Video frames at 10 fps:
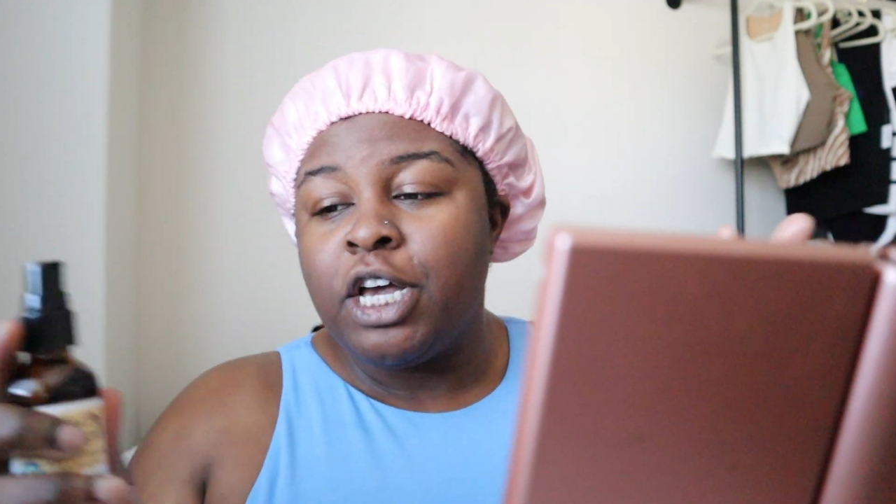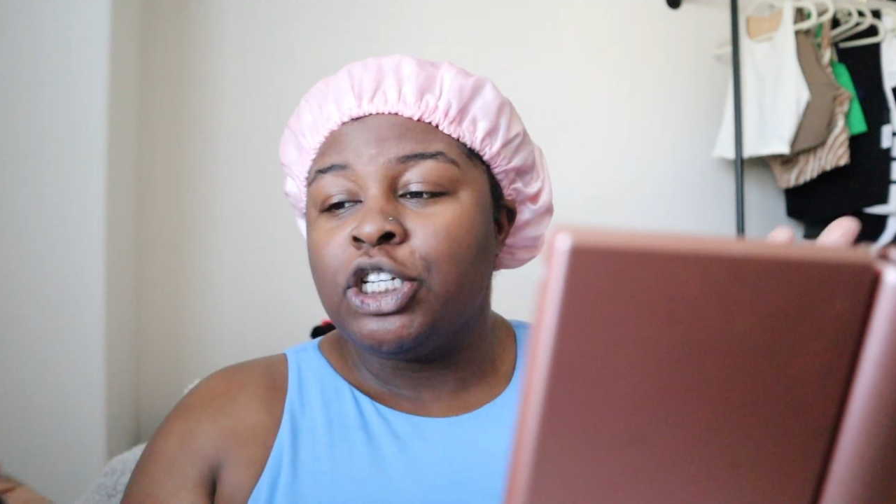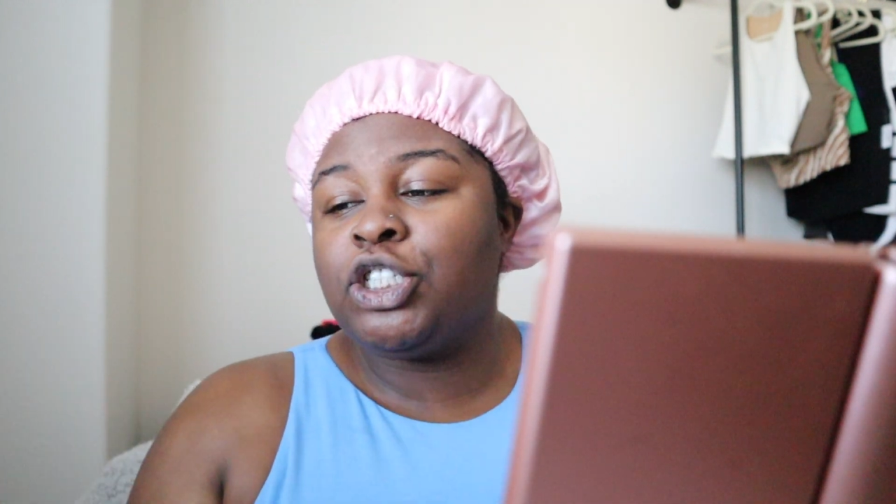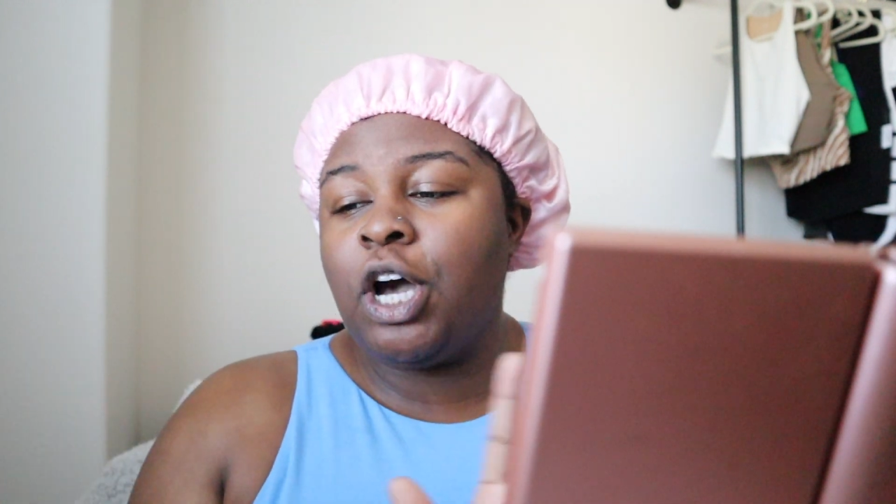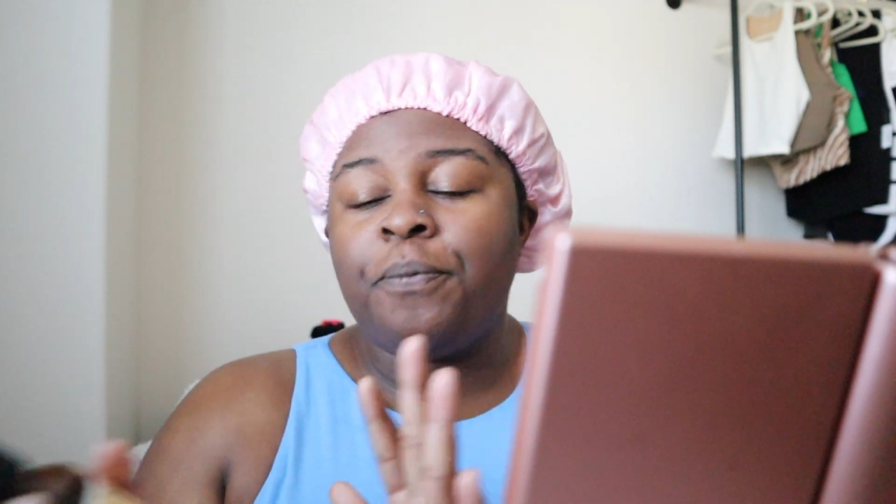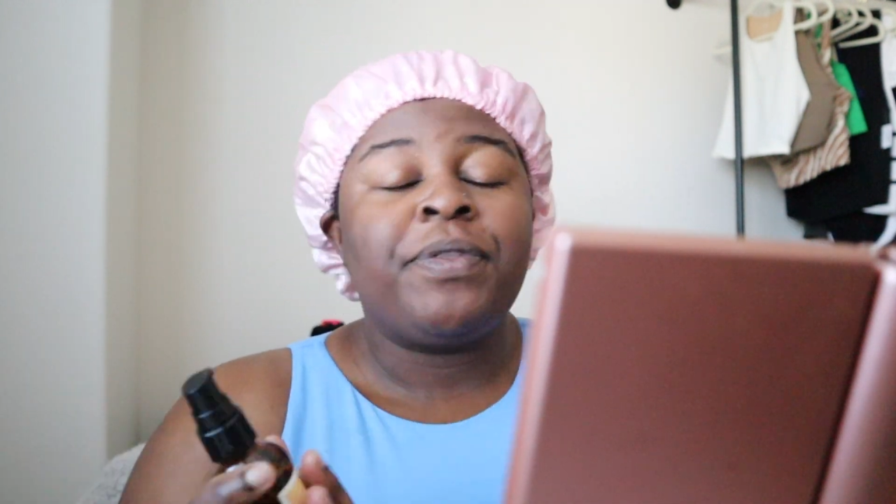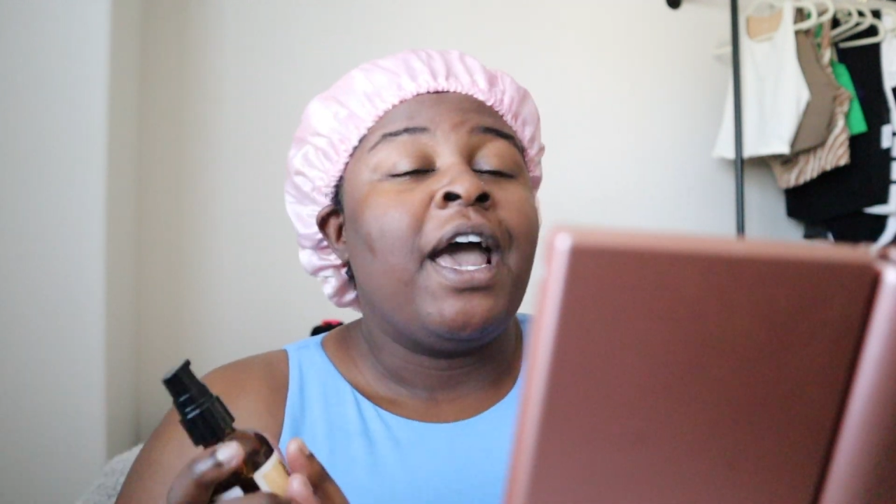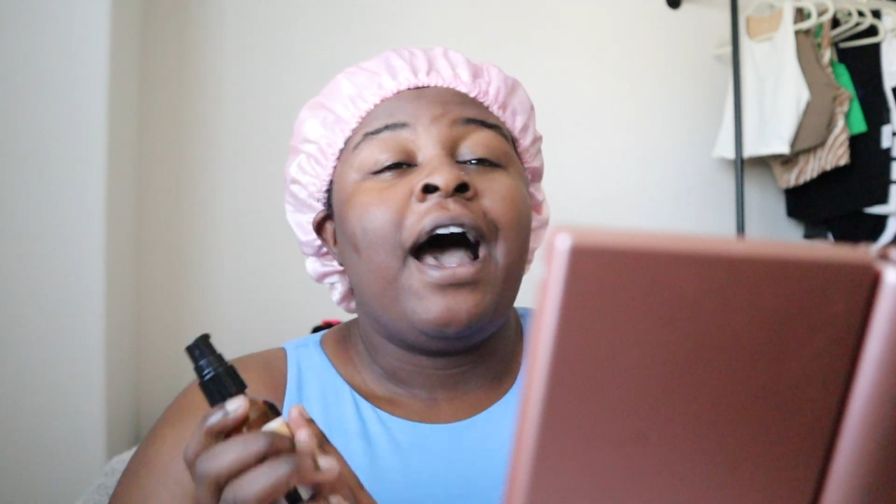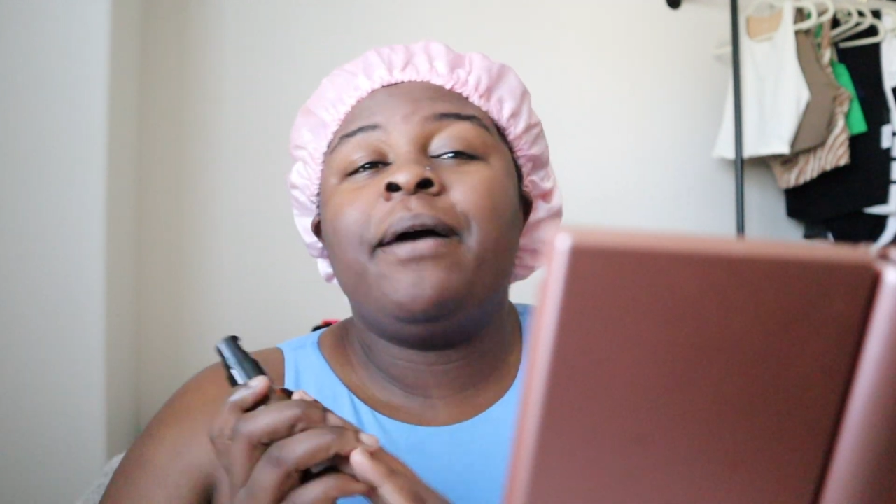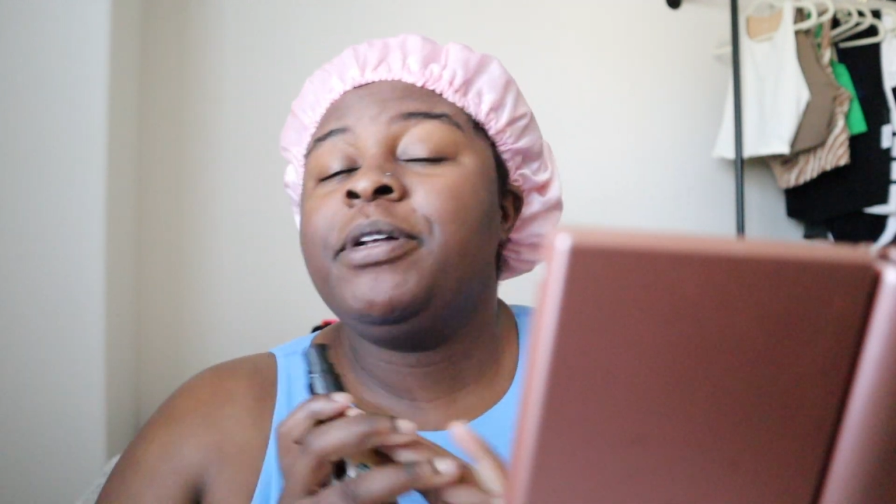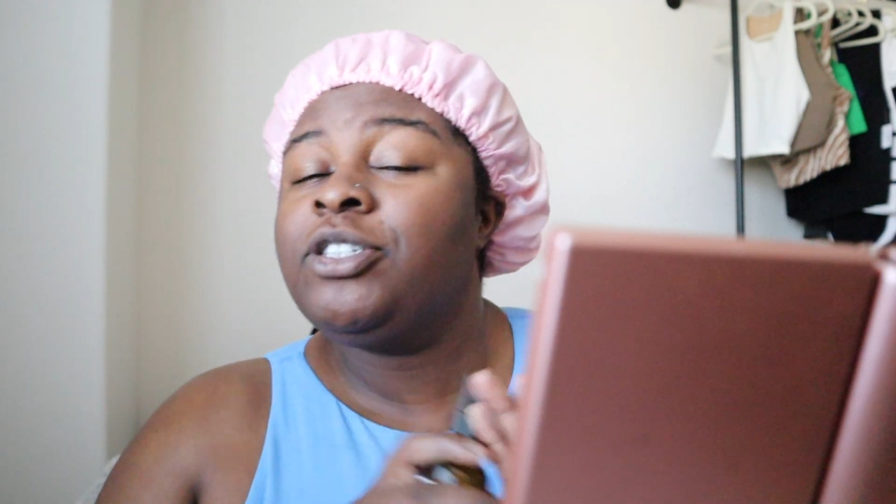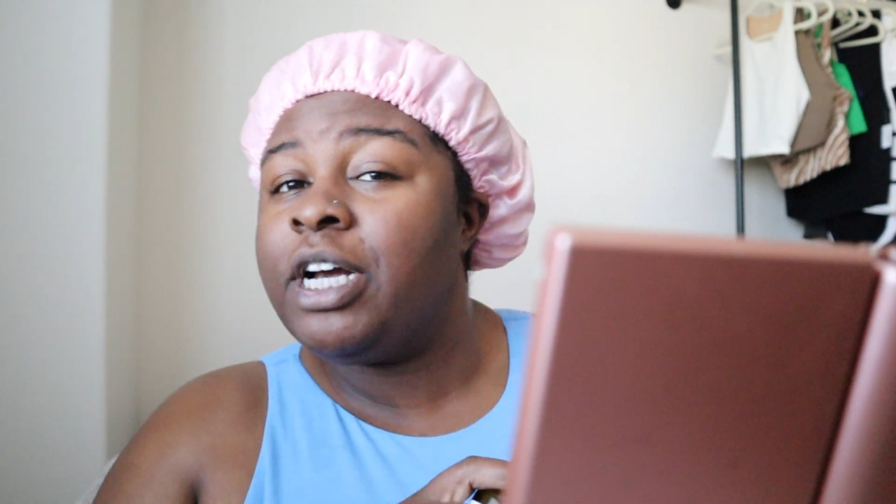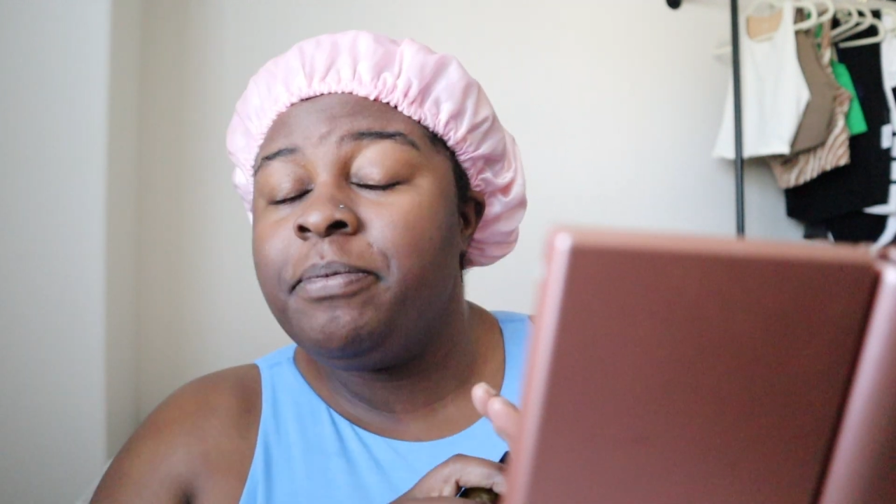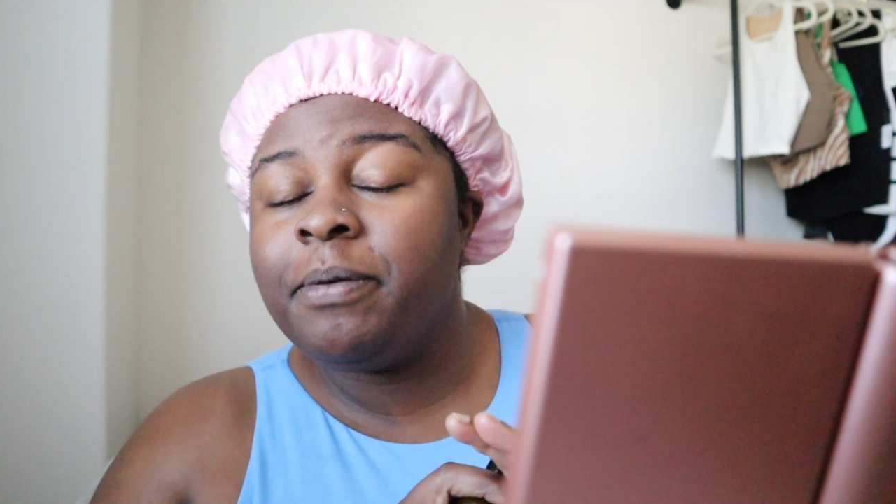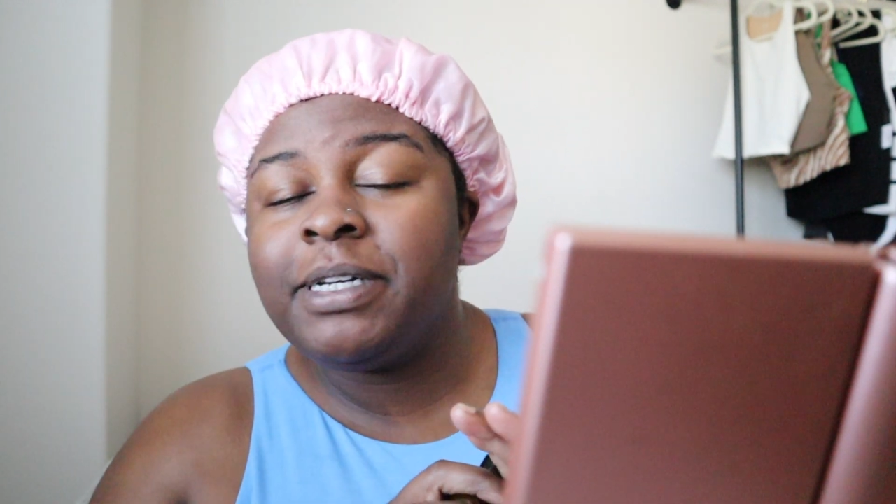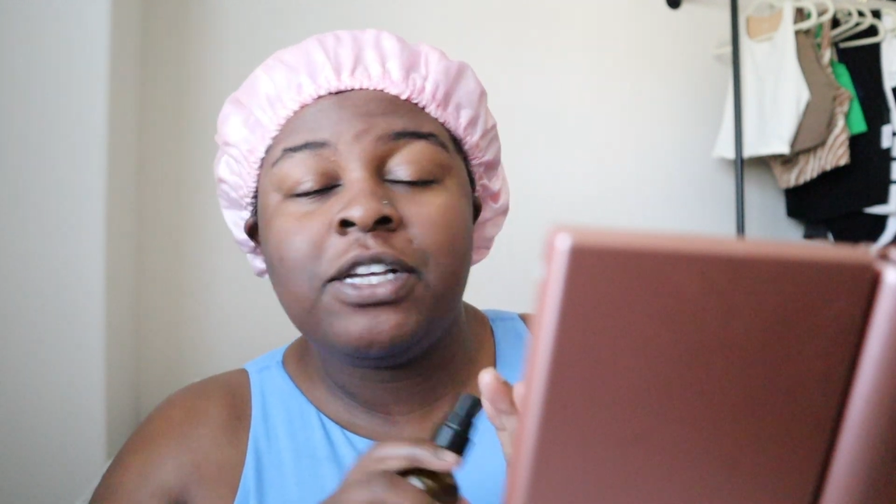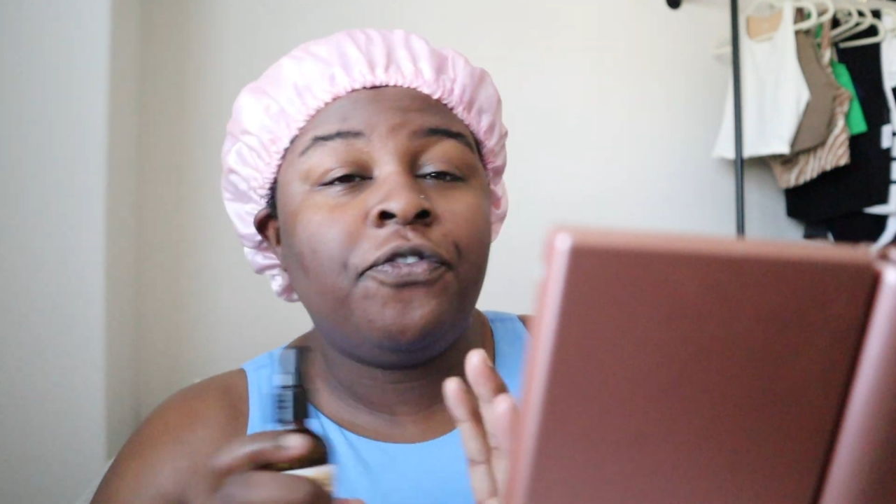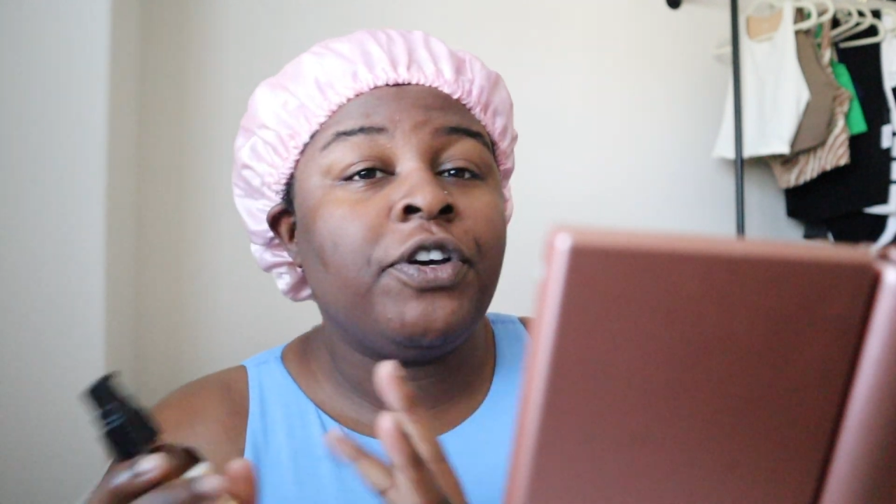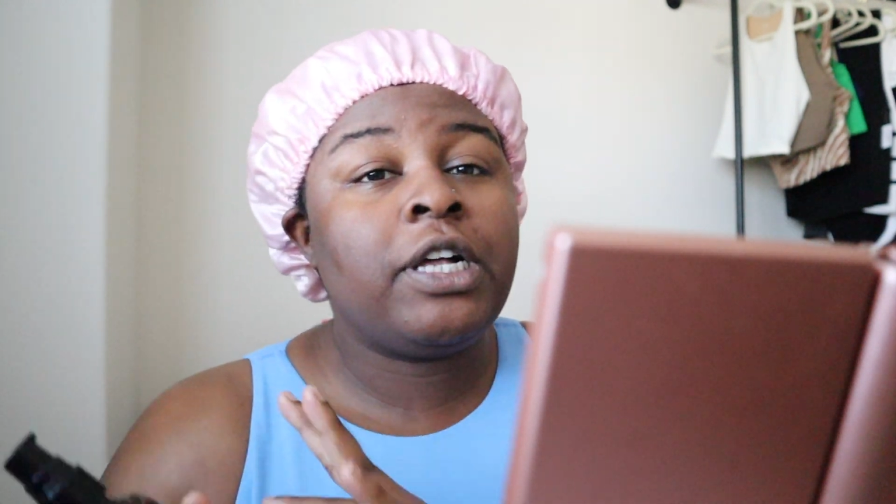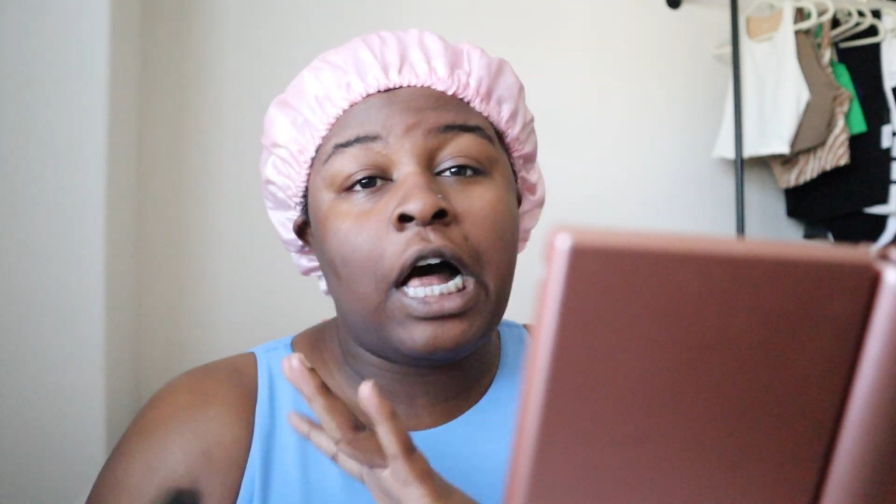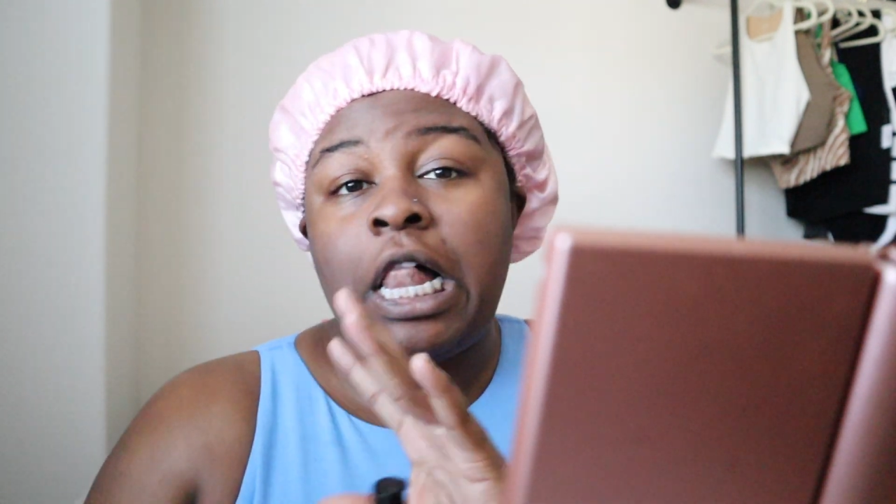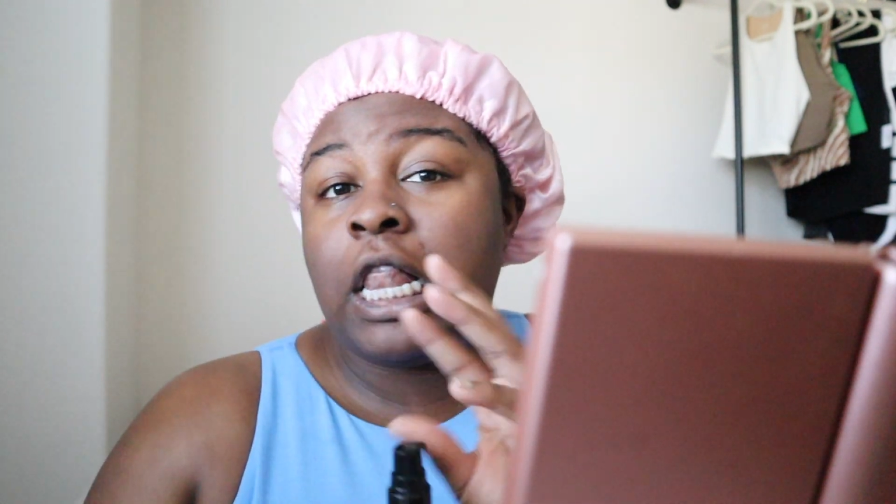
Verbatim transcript: So I'm gonna try and make myself feel